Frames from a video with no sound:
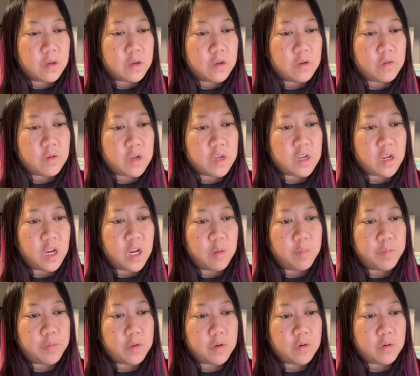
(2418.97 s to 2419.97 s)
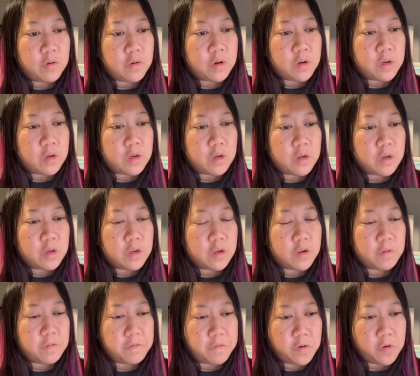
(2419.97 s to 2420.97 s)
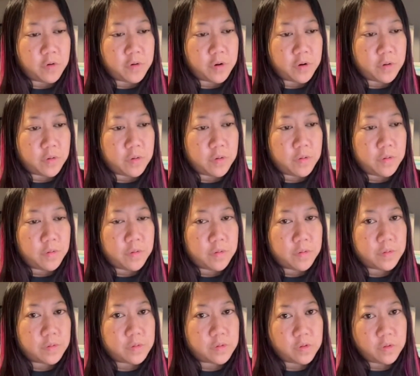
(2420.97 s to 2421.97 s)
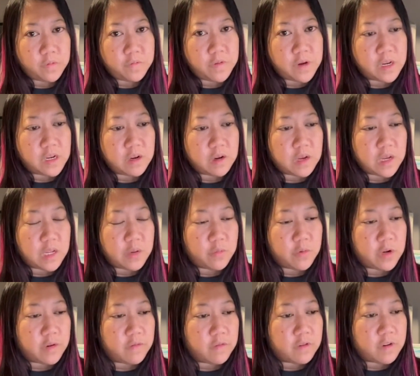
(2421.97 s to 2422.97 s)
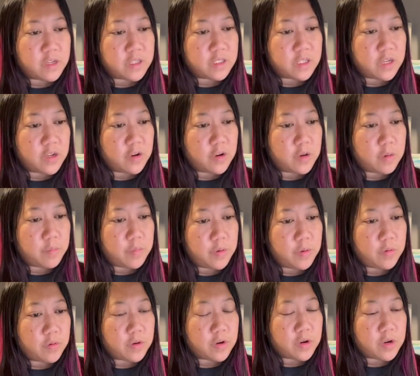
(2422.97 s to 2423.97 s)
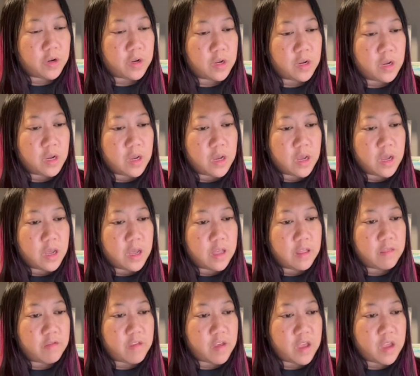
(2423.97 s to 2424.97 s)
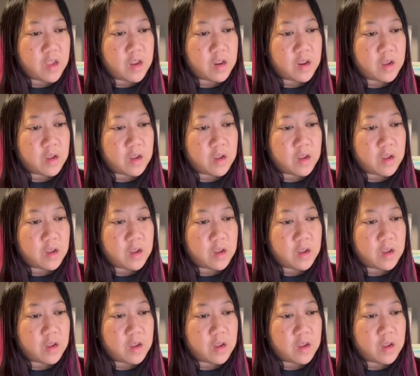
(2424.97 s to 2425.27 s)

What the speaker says: You need to upload your photo. So you find it wherever it is on your computer. And then,